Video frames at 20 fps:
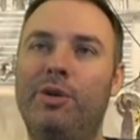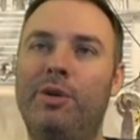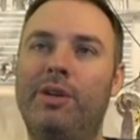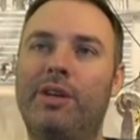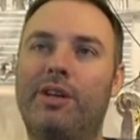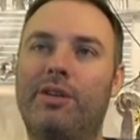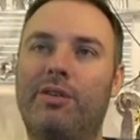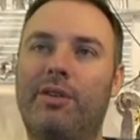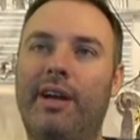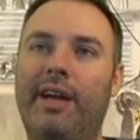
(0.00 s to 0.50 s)
Two
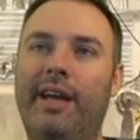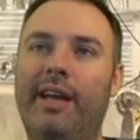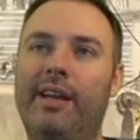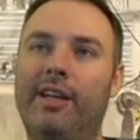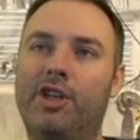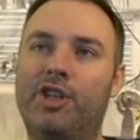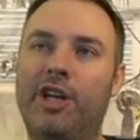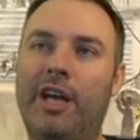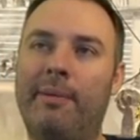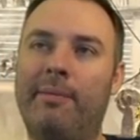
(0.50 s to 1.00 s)
and a
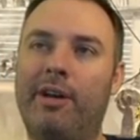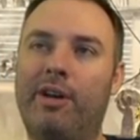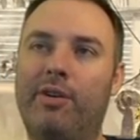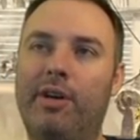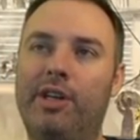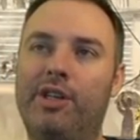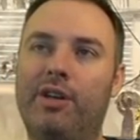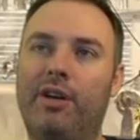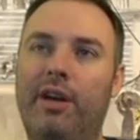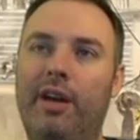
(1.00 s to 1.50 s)
green. Enchantment
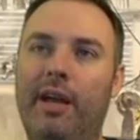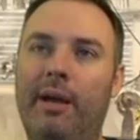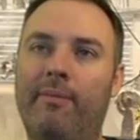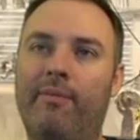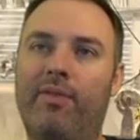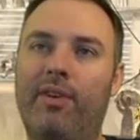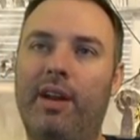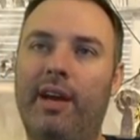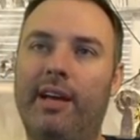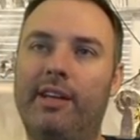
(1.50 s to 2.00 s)
creature
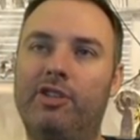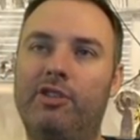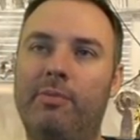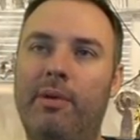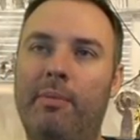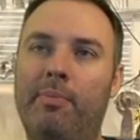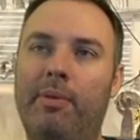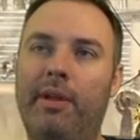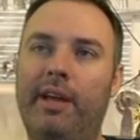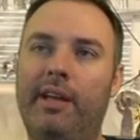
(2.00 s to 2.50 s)
nymph. Nice.
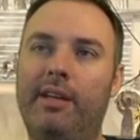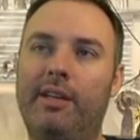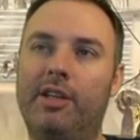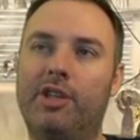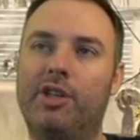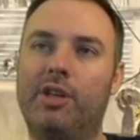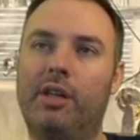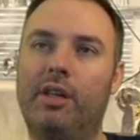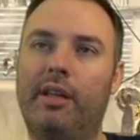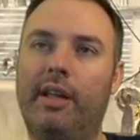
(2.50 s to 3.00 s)
You may play an
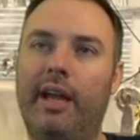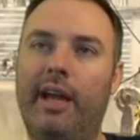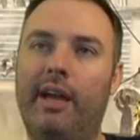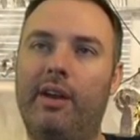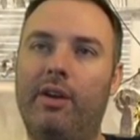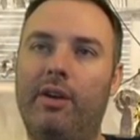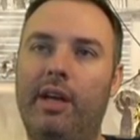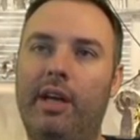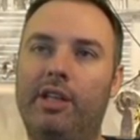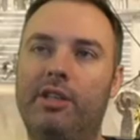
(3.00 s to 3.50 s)
additional
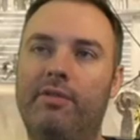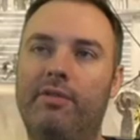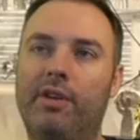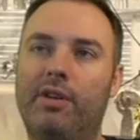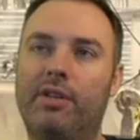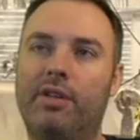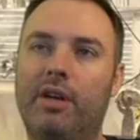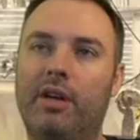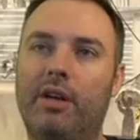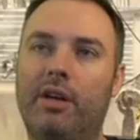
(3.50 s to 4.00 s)
land on each of
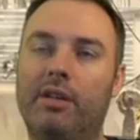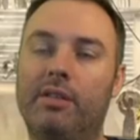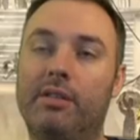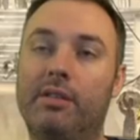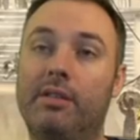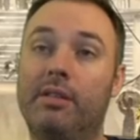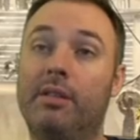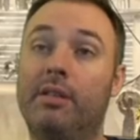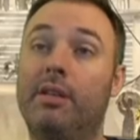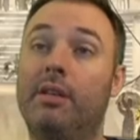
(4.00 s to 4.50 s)
your
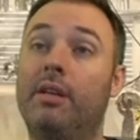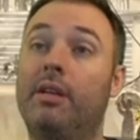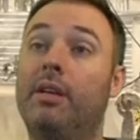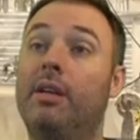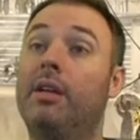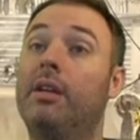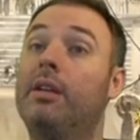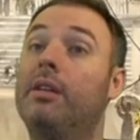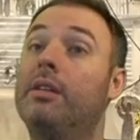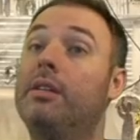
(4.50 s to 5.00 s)
turns.
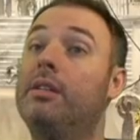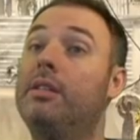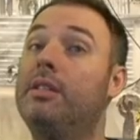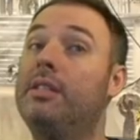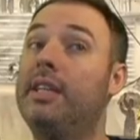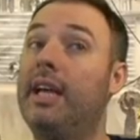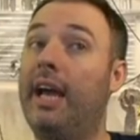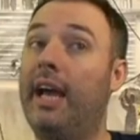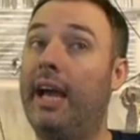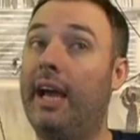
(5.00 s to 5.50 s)

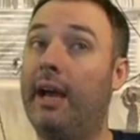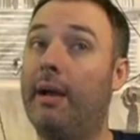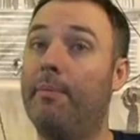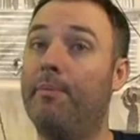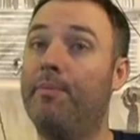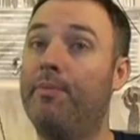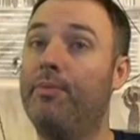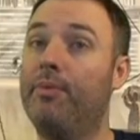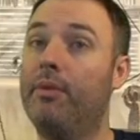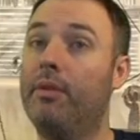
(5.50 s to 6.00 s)

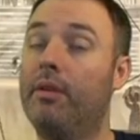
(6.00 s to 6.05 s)
Damn.